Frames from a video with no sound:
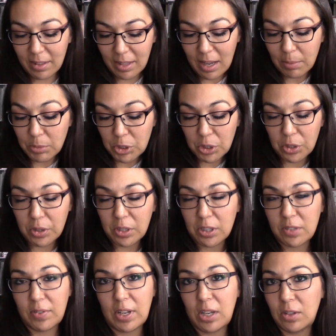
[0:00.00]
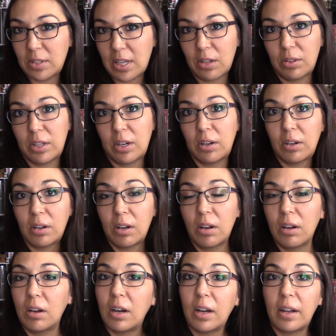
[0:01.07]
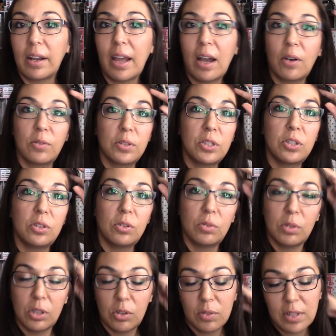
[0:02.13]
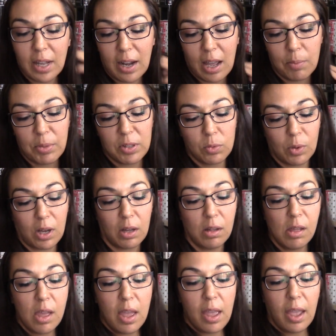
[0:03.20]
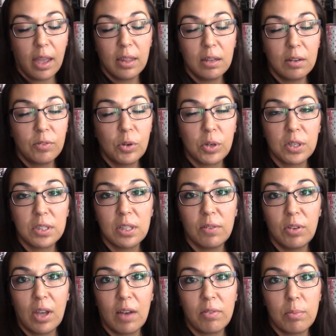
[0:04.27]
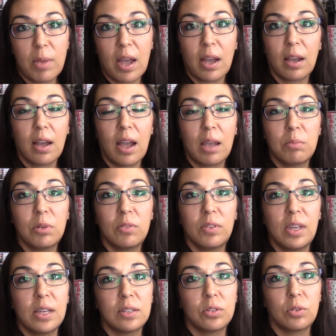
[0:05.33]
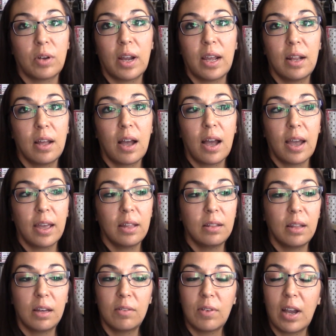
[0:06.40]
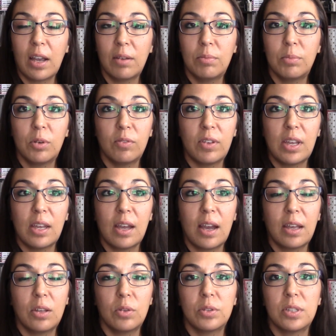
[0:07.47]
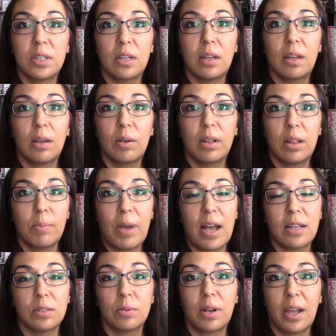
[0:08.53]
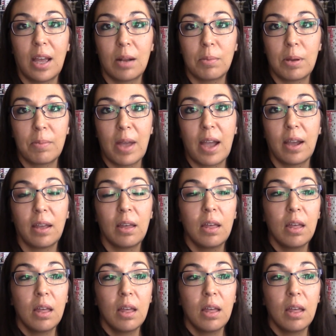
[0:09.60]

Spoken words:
I'm sure there's videos out there on how to use that app as well. And then of course, if you have a Mac, iMovie is great. I love iMovie. I used it in the past when I had my Mac.